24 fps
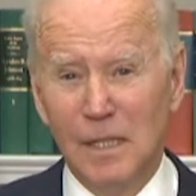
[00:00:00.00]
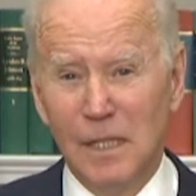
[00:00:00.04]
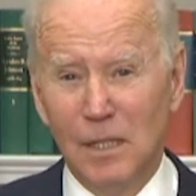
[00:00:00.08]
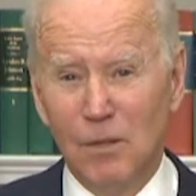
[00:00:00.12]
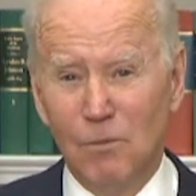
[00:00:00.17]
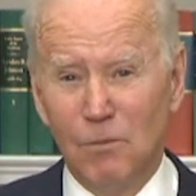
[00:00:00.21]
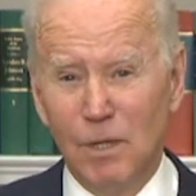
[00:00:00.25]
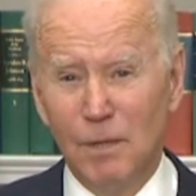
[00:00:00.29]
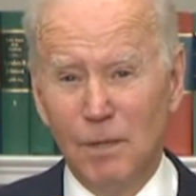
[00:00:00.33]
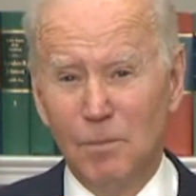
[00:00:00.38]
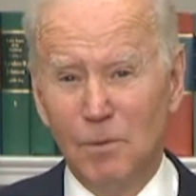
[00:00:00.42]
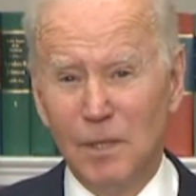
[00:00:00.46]

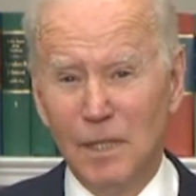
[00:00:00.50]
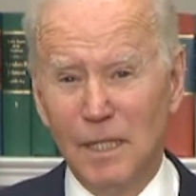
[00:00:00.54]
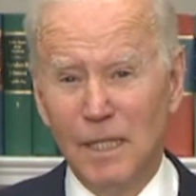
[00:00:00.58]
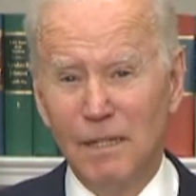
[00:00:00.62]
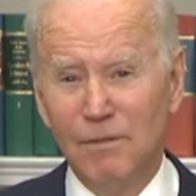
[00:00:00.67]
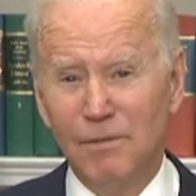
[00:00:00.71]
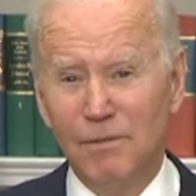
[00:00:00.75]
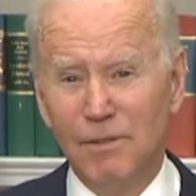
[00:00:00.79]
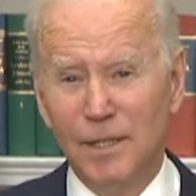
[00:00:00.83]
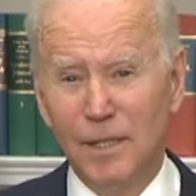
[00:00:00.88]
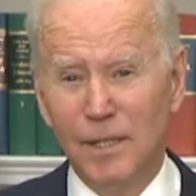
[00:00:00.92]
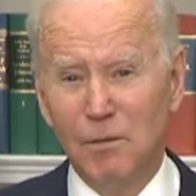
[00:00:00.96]
We
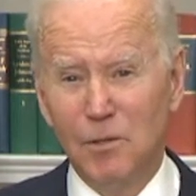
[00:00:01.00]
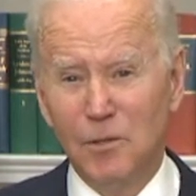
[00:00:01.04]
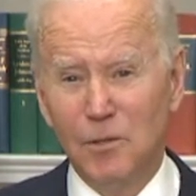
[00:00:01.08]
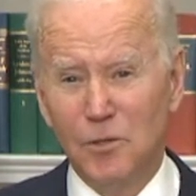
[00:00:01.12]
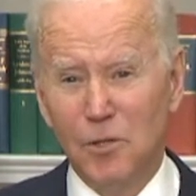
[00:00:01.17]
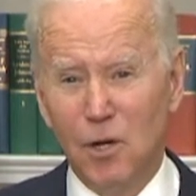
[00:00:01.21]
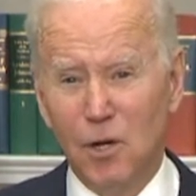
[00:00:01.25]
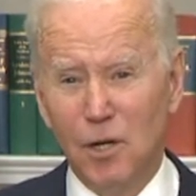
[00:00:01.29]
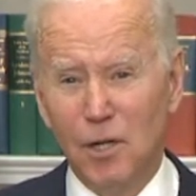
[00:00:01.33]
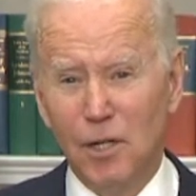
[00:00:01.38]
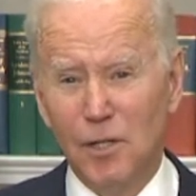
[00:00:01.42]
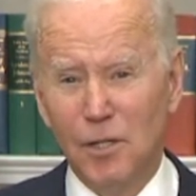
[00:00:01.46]
believe that they will
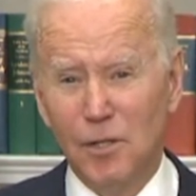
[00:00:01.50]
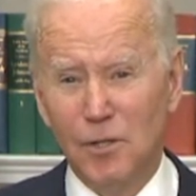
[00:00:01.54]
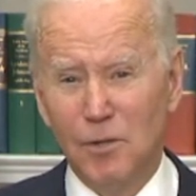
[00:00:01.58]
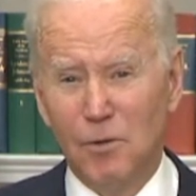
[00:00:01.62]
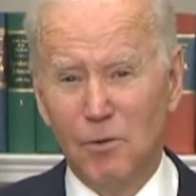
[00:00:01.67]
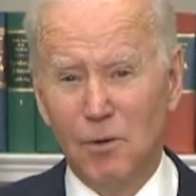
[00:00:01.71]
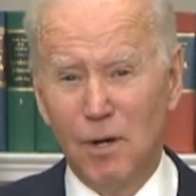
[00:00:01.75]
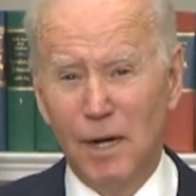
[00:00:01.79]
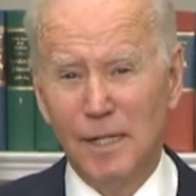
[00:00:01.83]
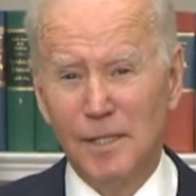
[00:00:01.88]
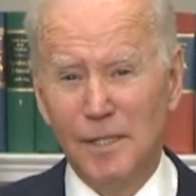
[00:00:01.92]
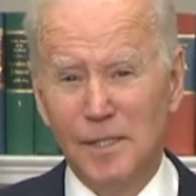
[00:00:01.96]
target
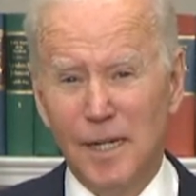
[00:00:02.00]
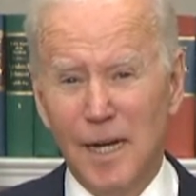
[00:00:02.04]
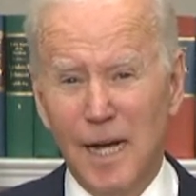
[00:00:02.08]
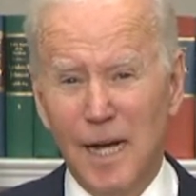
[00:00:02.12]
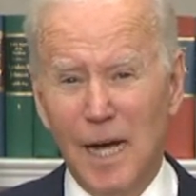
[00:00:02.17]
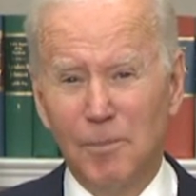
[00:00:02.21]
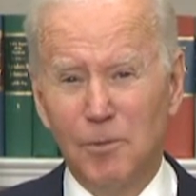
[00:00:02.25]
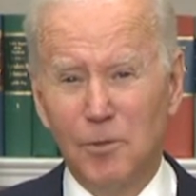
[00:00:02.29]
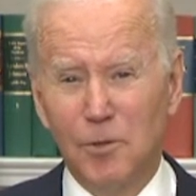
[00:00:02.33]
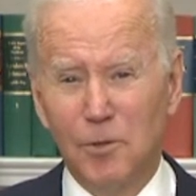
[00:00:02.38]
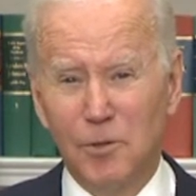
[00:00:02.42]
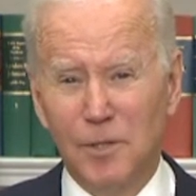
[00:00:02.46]
Ukraine's
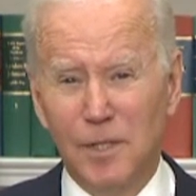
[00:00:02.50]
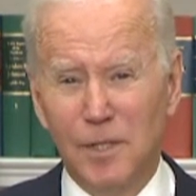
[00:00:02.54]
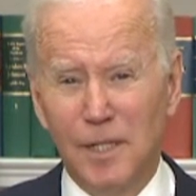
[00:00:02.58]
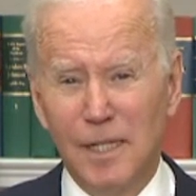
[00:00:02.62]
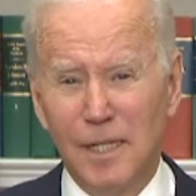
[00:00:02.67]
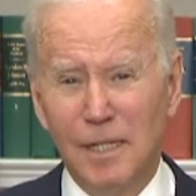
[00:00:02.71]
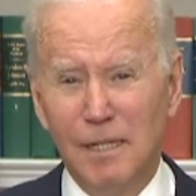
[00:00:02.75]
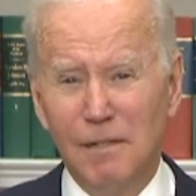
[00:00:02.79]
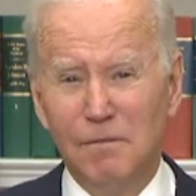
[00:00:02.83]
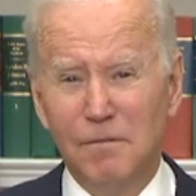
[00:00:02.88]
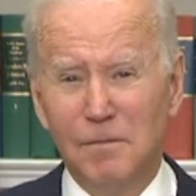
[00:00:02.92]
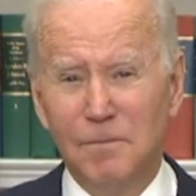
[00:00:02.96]
capital,
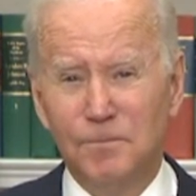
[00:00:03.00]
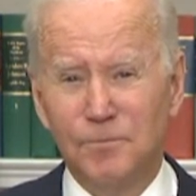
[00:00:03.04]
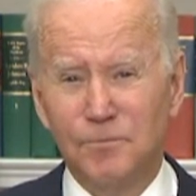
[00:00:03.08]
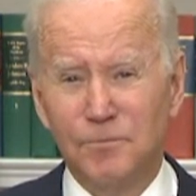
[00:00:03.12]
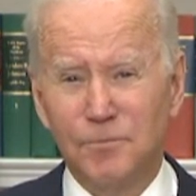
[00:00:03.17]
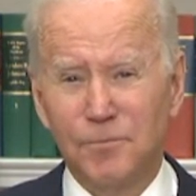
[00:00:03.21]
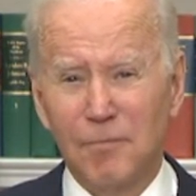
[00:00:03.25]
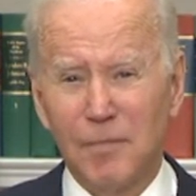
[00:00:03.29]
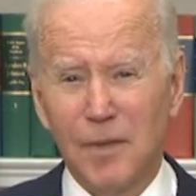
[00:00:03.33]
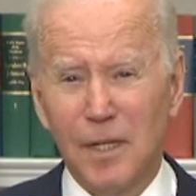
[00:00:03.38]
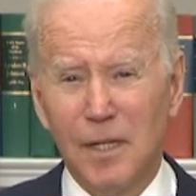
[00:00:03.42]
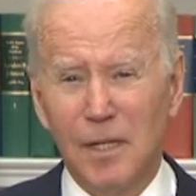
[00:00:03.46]
Kyiv,
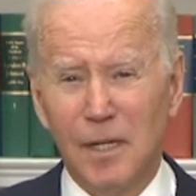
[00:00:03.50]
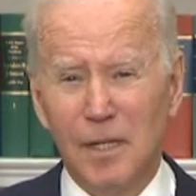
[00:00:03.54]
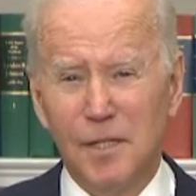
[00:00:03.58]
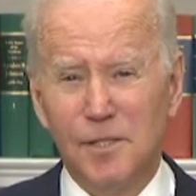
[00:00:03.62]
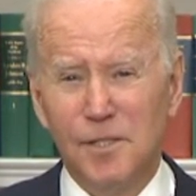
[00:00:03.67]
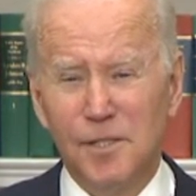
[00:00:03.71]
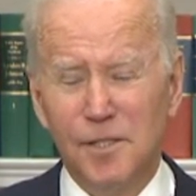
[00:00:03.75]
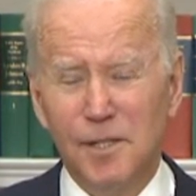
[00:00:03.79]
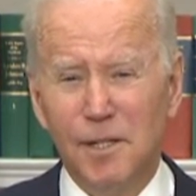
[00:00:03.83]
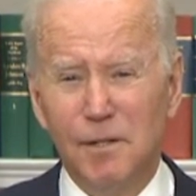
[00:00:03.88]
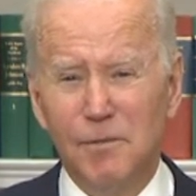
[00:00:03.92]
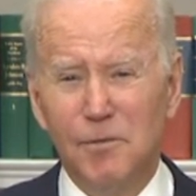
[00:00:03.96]
a
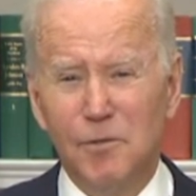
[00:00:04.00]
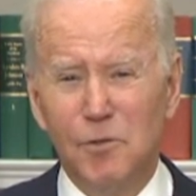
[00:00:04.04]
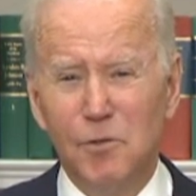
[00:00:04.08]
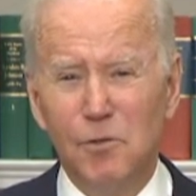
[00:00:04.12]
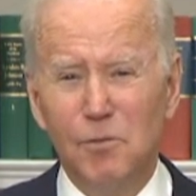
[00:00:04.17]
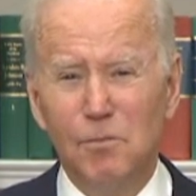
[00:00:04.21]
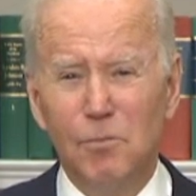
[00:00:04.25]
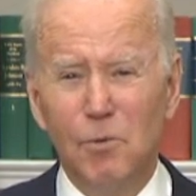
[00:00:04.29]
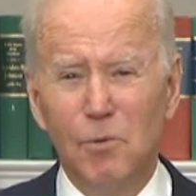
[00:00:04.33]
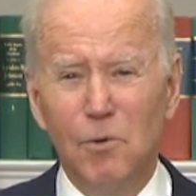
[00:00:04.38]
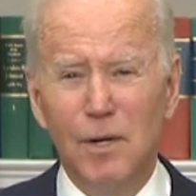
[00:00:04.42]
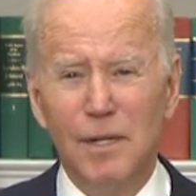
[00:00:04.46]
city of
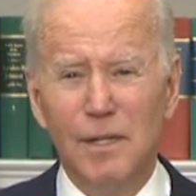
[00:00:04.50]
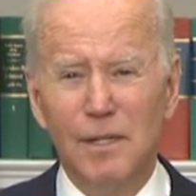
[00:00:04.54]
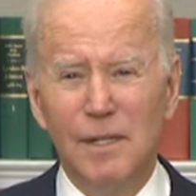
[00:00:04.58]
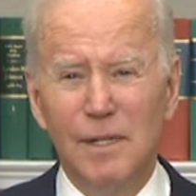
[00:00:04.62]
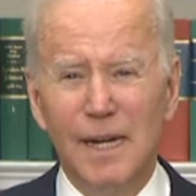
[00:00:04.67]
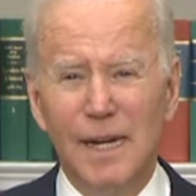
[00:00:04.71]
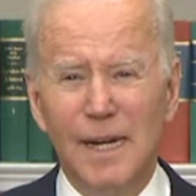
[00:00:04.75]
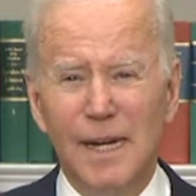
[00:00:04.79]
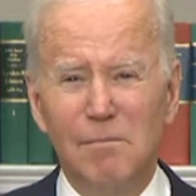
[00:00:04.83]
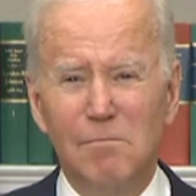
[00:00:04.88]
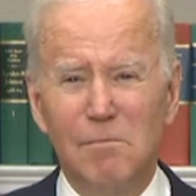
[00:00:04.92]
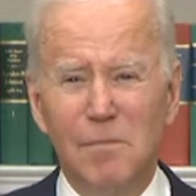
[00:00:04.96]

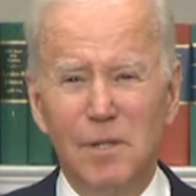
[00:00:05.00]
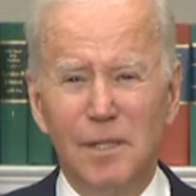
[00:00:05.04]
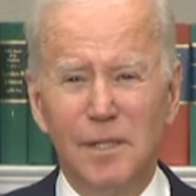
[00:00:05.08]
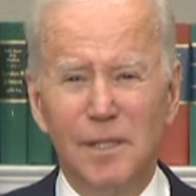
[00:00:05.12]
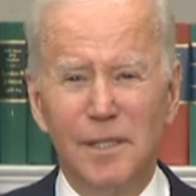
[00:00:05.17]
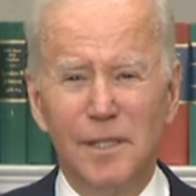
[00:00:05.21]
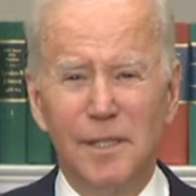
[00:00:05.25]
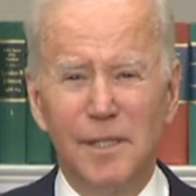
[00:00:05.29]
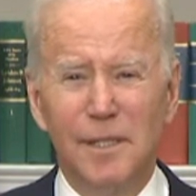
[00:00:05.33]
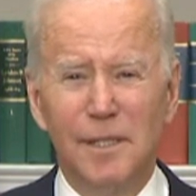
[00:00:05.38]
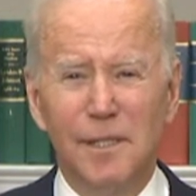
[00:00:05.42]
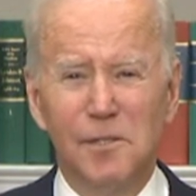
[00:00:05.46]
2.8
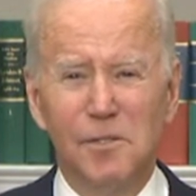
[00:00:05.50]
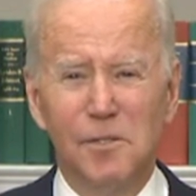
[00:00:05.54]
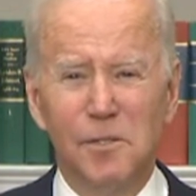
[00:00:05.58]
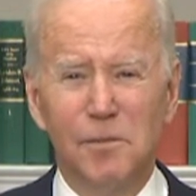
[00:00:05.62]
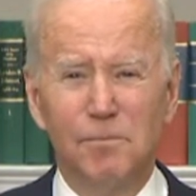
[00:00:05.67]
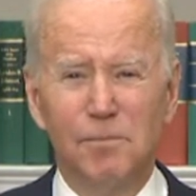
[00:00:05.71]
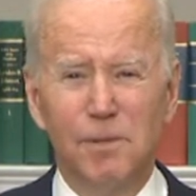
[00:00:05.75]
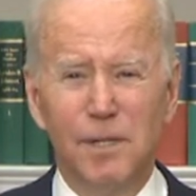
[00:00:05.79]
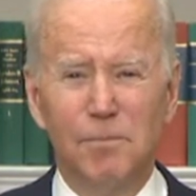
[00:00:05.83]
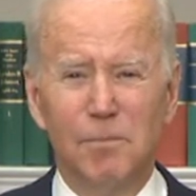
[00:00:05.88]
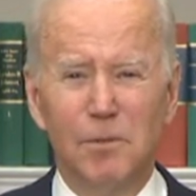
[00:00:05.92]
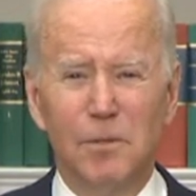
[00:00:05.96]
million
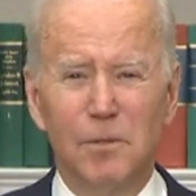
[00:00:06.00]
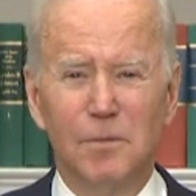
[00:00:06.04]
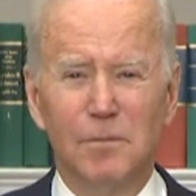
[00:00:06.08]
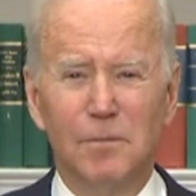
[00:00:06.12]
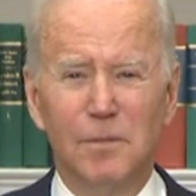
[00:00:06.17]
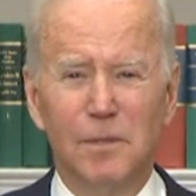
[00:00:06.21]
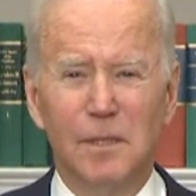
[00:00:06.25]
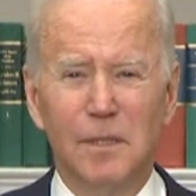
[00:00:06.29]
innocent people.